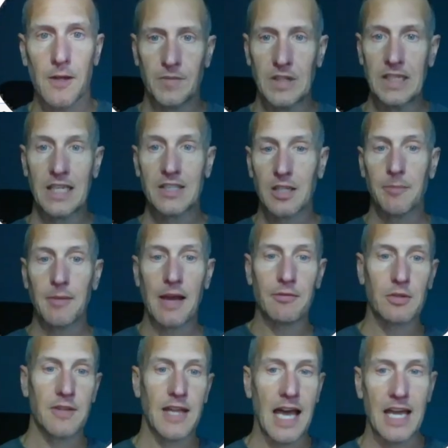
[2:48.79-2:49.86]
Then next up
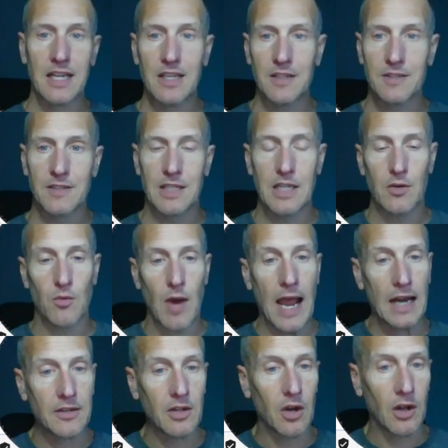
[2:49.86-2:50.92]
after that is the
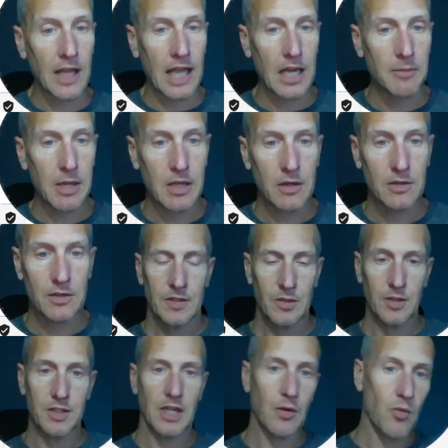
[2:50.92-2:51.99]
Ragdoll Animator. So
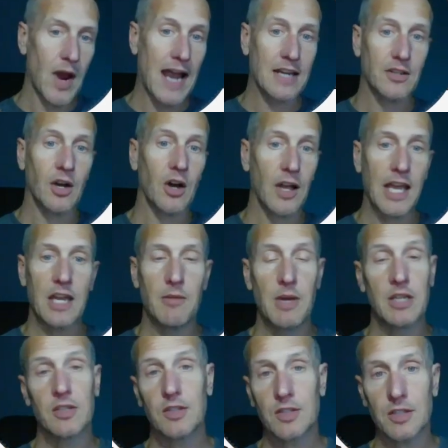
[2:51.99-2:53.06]
it's a Ragdoll
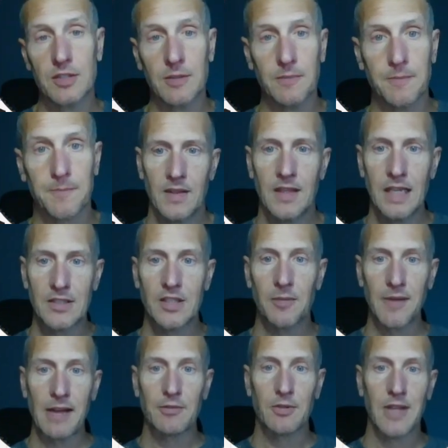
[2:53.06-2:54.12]
animation system. Next
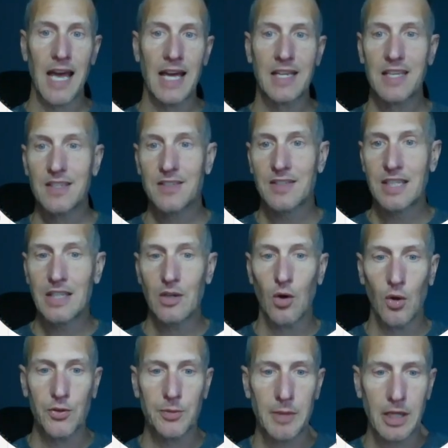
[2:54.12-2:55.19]
up after that is the
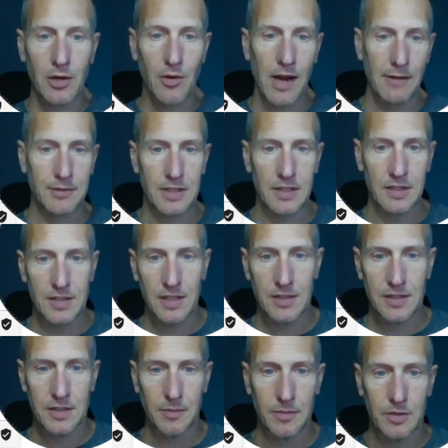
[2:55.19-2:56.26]
Ultimate Crafting
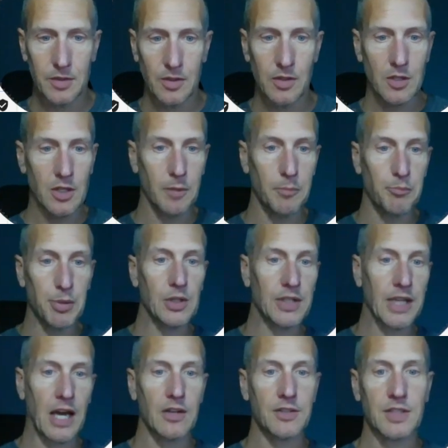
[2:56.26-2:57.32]
System. So you can build
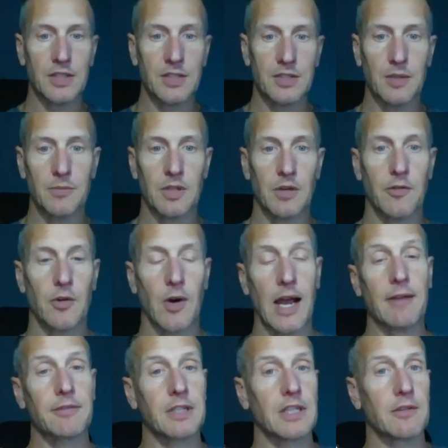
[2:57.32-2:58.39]
out systems of
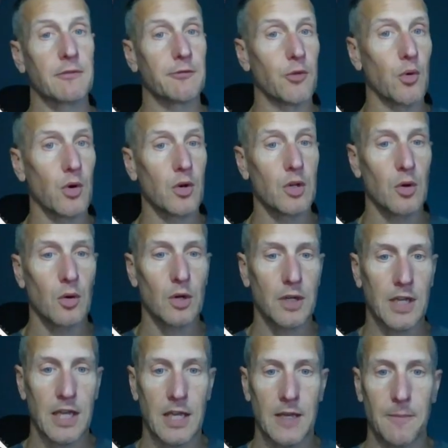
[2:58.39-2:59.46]
crafting for your
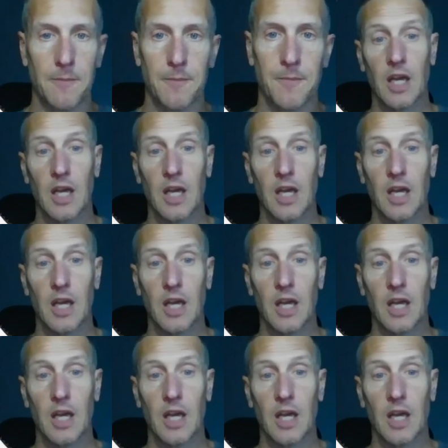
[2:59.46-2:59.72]
game.